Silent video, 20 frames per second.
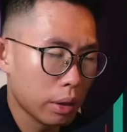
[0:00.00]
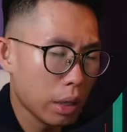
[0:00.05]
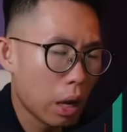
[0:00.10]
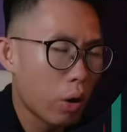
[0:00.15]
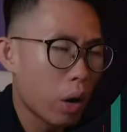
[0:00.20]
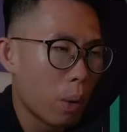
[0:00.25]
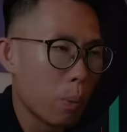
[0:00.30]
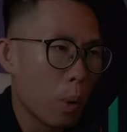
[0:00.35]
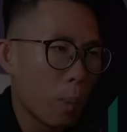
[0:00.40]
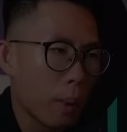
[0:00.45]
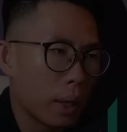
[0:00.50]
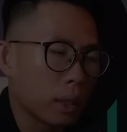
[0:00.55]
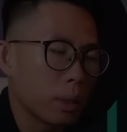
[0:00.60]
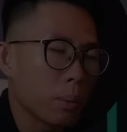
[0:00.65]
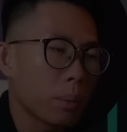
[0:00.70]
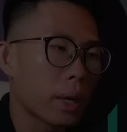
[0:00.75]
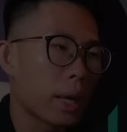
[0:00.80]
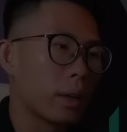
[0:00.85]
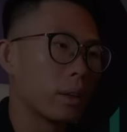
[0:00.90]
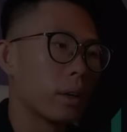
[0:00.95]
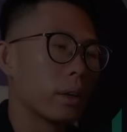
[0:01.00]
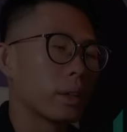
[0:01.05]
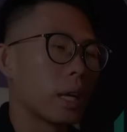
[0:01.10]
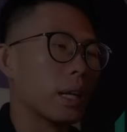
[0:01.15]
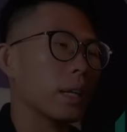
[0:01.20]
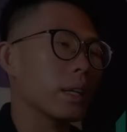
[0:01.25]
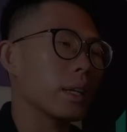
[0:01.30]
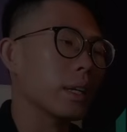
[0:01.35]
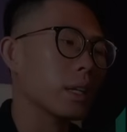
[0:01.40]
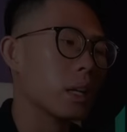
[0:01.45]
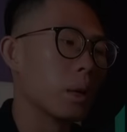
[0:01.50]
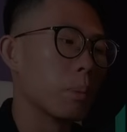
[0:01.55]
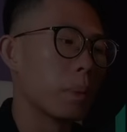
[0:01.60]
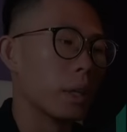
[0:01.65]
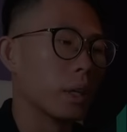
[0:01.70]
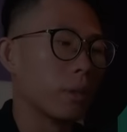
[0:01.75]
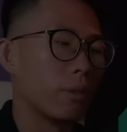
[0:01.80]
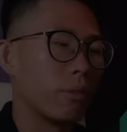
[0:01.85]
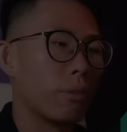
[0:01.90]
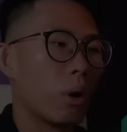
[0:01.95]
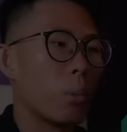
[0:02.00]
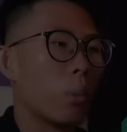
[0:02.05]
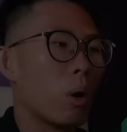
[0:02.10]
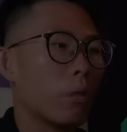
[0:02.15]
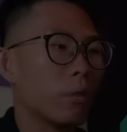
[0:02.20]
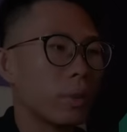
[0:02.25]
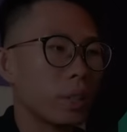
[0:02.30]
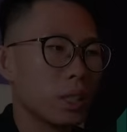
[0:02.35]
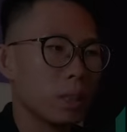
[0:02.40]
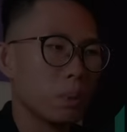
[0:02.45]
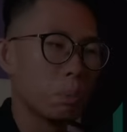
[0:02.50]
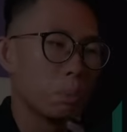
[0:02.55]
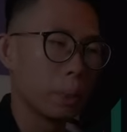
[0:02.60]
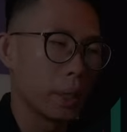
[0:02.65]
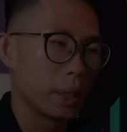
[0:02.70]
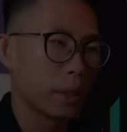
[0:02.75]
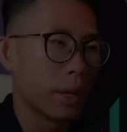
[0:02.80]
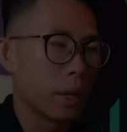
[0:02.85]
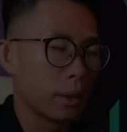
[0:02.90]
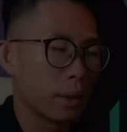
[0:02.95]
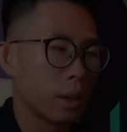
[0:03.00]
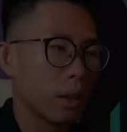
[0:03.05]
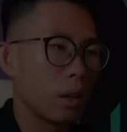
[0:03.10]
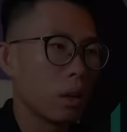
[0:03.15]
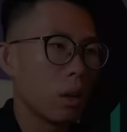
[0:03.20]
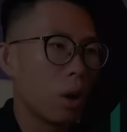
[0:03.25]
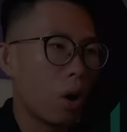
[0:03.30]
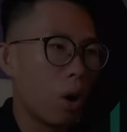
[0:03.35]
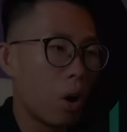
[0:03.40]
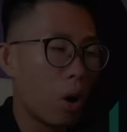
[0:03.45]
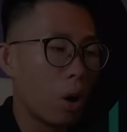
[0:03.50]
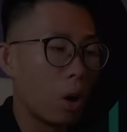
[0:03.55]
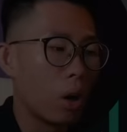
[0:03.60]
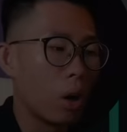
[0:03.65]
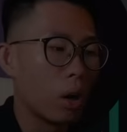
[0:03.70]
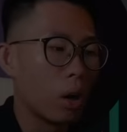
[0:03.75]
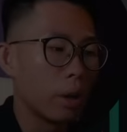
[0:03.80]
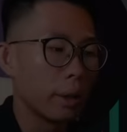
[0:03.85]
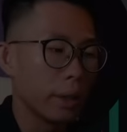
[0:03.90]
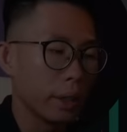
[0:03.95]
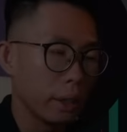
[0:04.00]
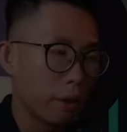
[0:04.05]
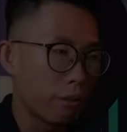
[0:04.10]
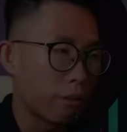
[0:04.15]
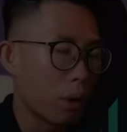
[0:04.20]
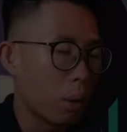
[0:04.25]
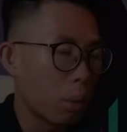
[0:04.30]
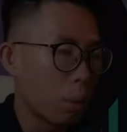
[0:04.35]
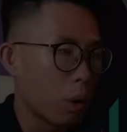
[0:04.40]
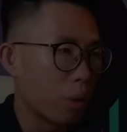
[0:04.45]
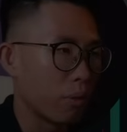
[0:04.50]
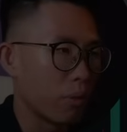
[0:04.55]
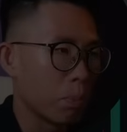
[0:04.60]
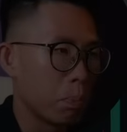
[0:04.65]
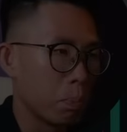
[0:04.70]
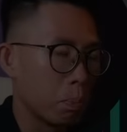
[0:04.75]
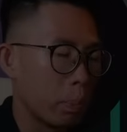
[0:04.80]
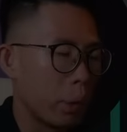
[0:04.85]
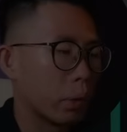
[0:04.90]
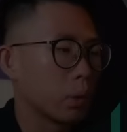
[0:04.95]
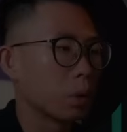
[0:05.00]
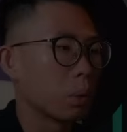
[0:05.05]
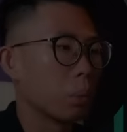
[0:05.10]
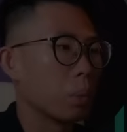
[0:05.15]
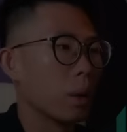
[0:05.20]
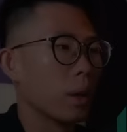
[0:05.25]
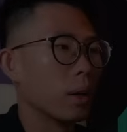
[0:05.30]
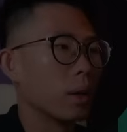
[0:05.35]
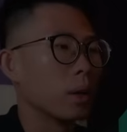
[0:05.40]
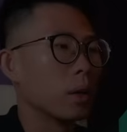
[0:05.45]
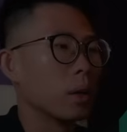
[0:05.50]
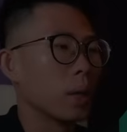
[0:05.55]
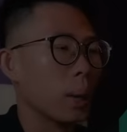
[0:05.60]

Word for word: Now, a momentum candle can either be in the form of this big candle or in the form of multiple